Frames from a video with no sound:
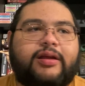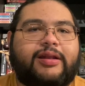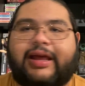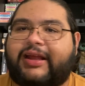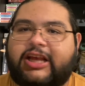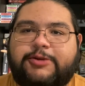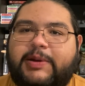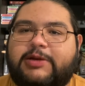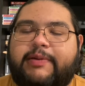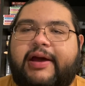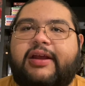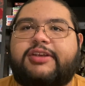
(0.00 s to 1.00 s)
like they speak
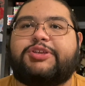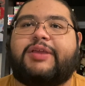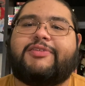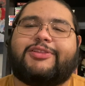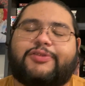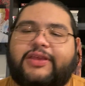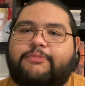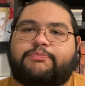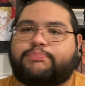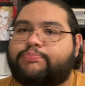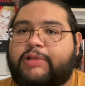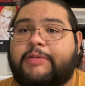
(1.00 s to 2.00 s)
Spanish, even though they
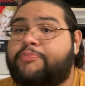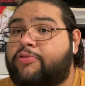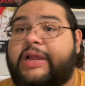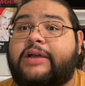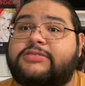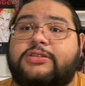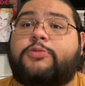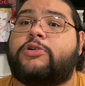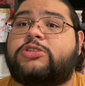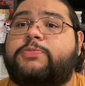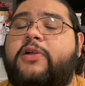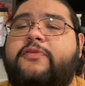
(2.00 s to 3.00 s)
can pronounce the
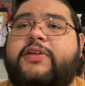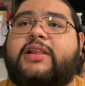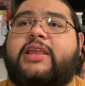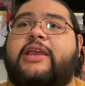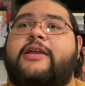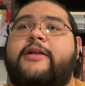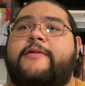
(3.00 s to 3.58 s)
words perfectly.